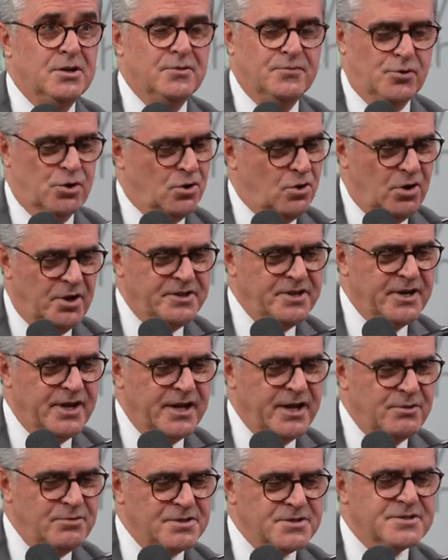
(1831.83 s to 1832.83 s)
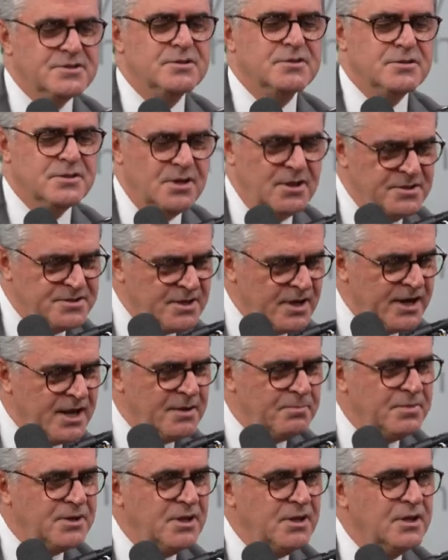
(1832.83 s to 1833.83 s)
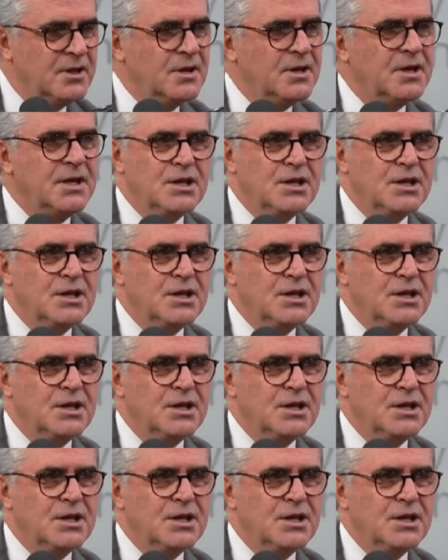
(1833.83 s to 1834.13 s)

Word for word: For other areas, things are happening,